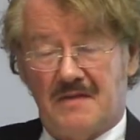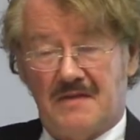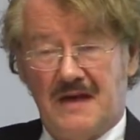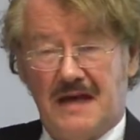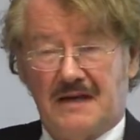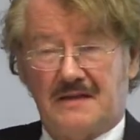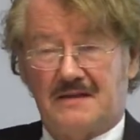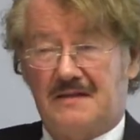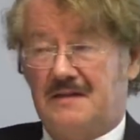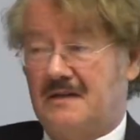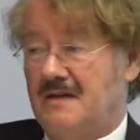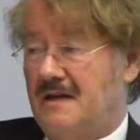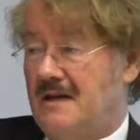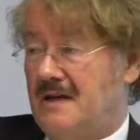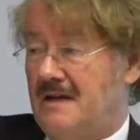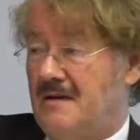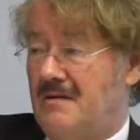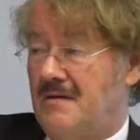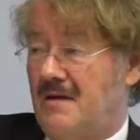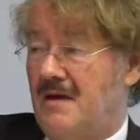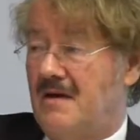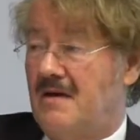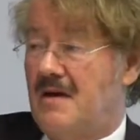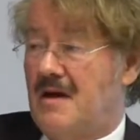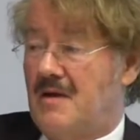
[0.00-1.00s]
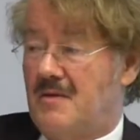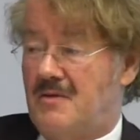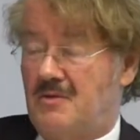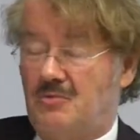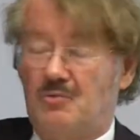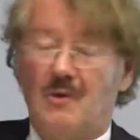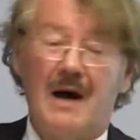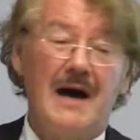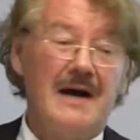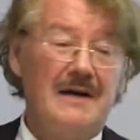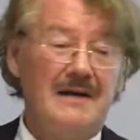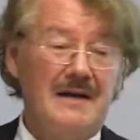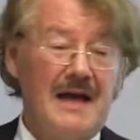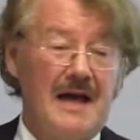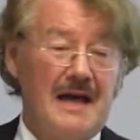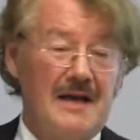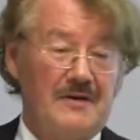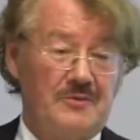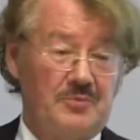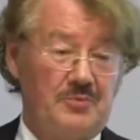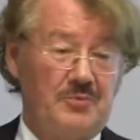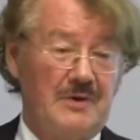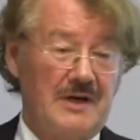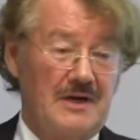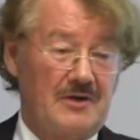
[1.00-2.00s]
that in the
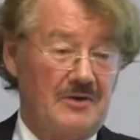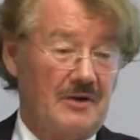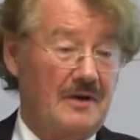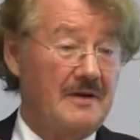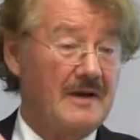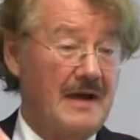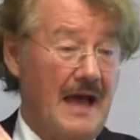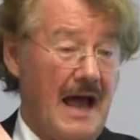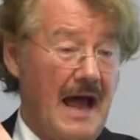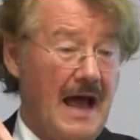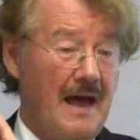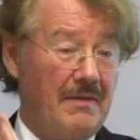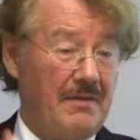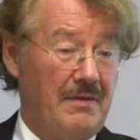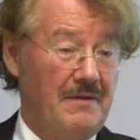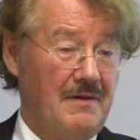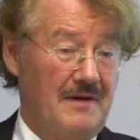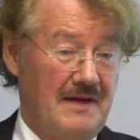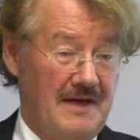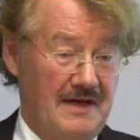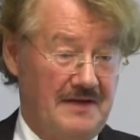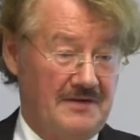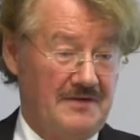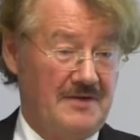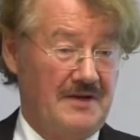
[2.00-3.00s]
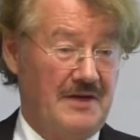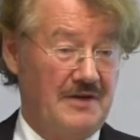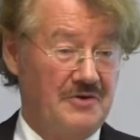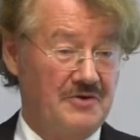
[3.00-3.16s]
Rhineland we are Catholics,